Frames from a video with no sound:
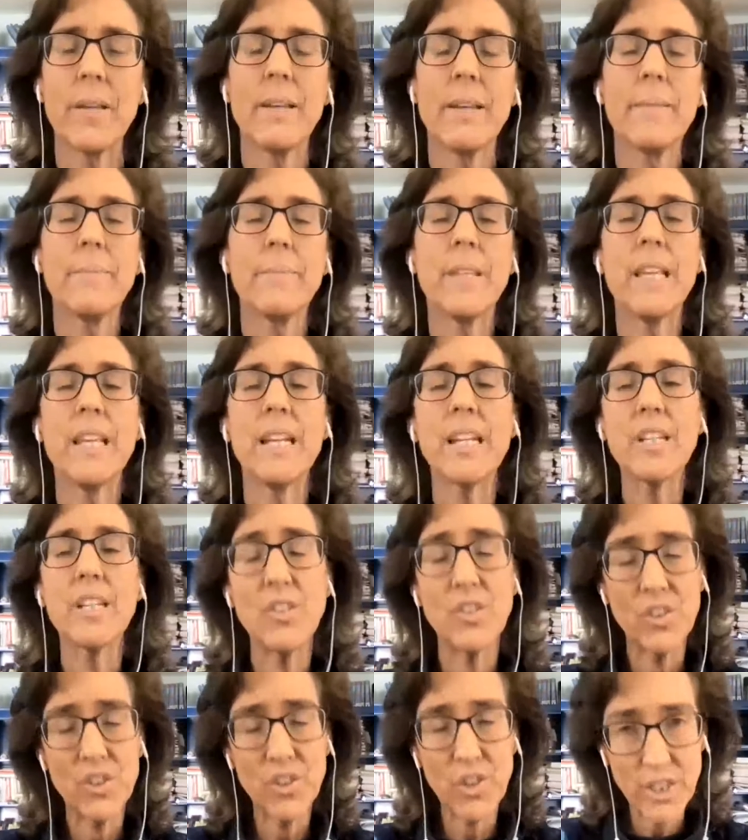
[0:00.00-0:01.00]
in a
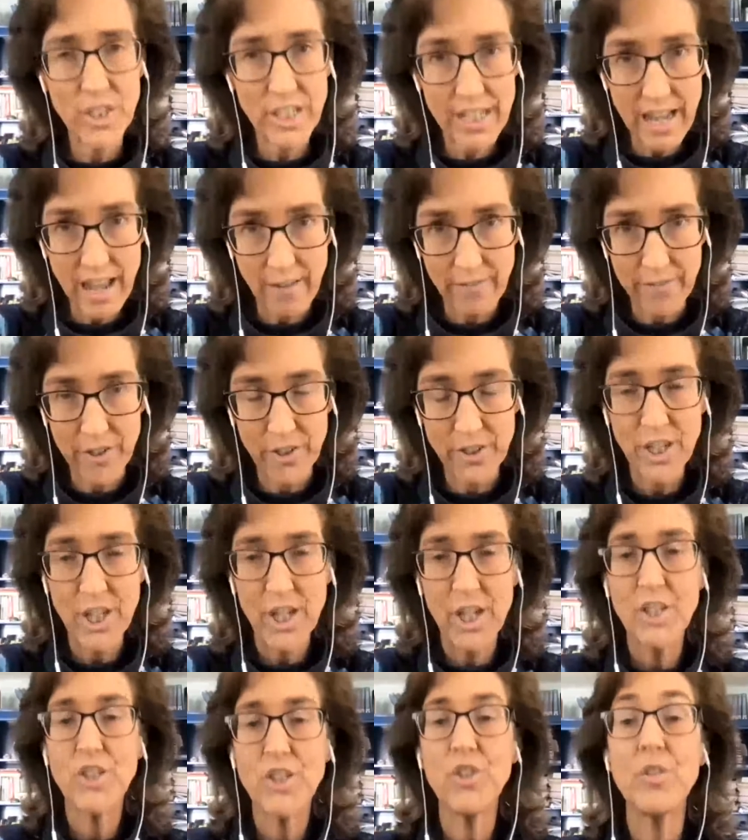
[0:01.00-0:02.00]
concerted effort
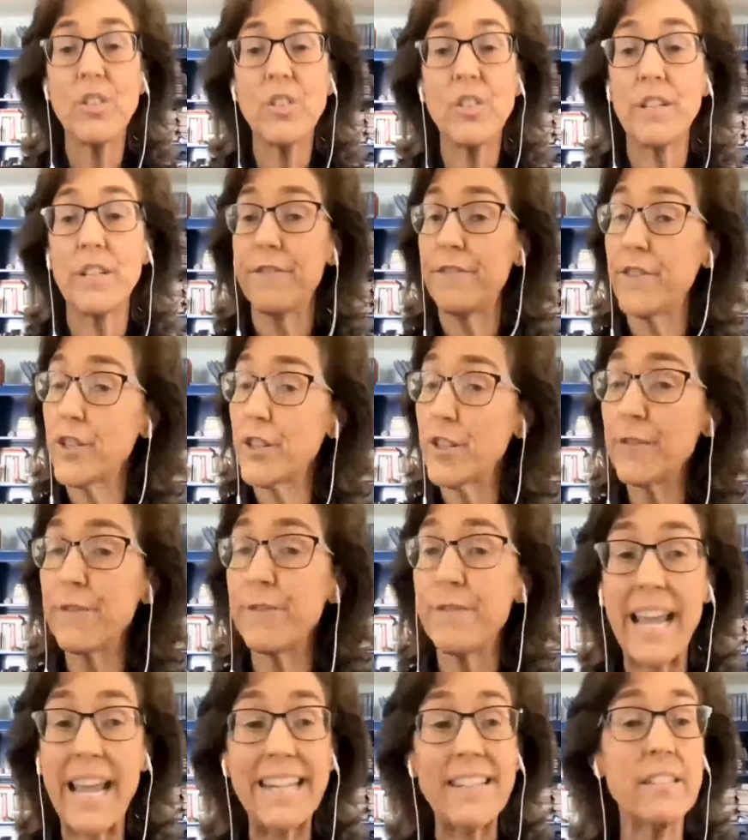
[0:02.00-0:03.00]
to defer
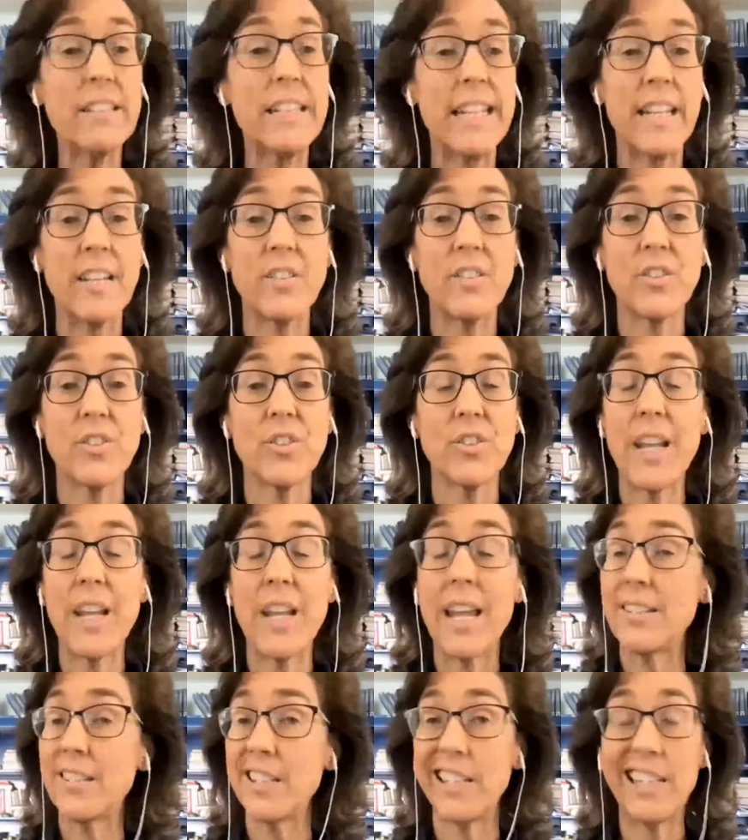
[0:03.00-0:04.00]
final answers
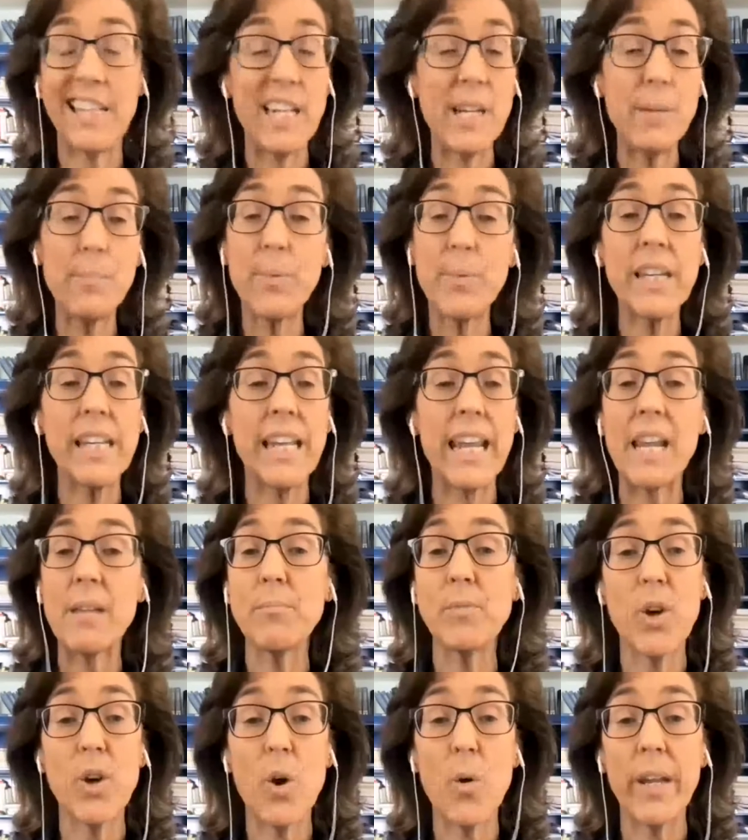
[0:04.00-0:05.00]
and to keep the game
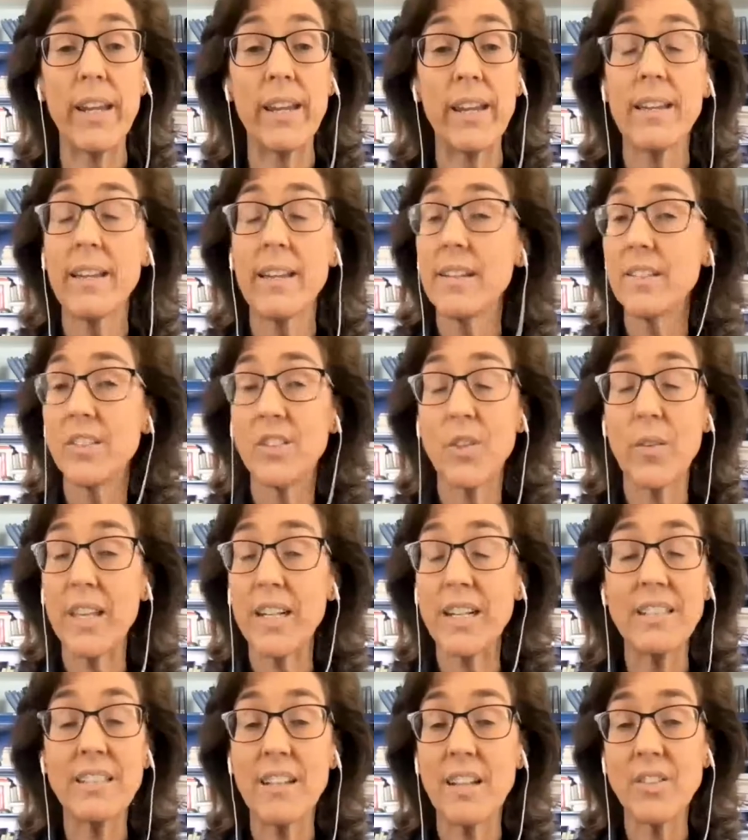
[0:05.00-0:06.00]
going so that
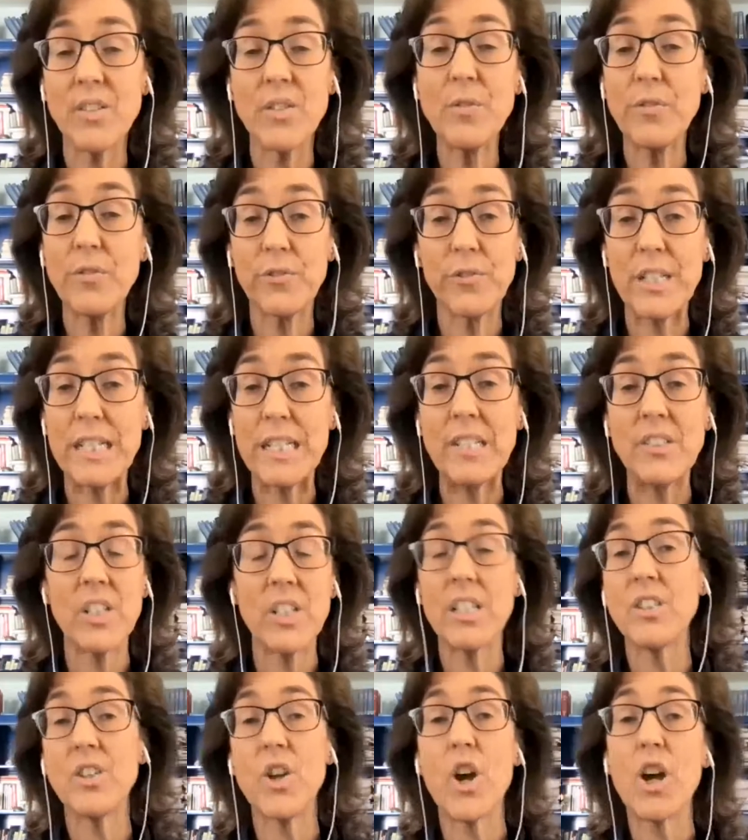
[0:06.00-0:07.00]
it doesn't freeze
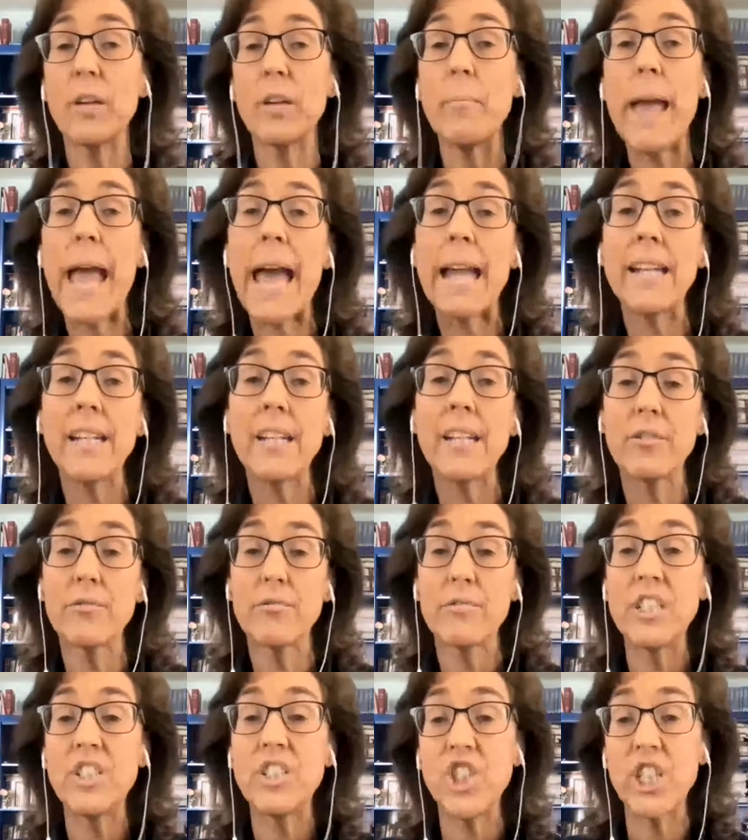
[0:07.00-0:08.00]
in a dogmatic
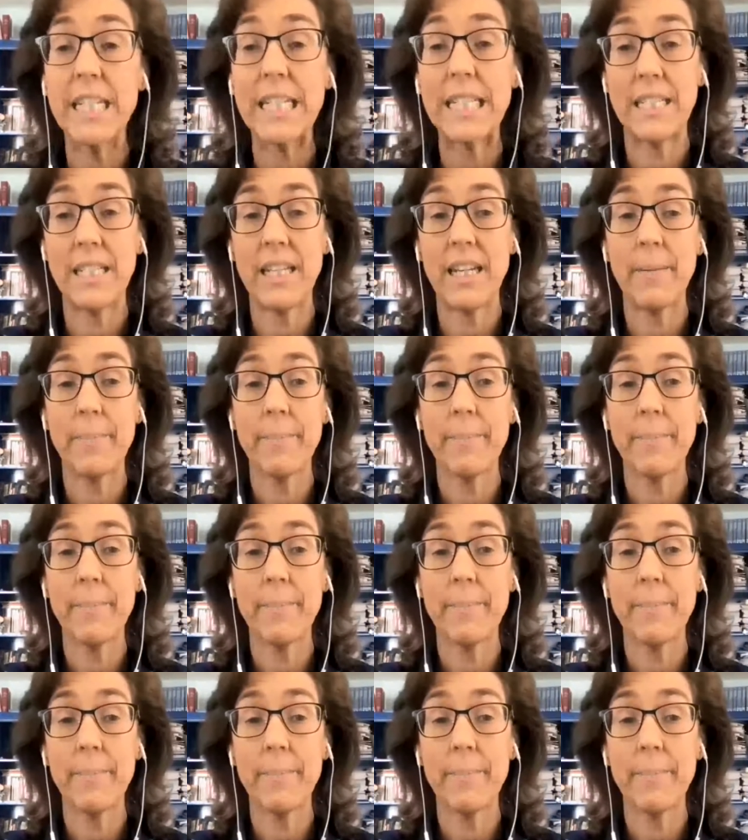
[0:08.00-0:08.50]
rigidity.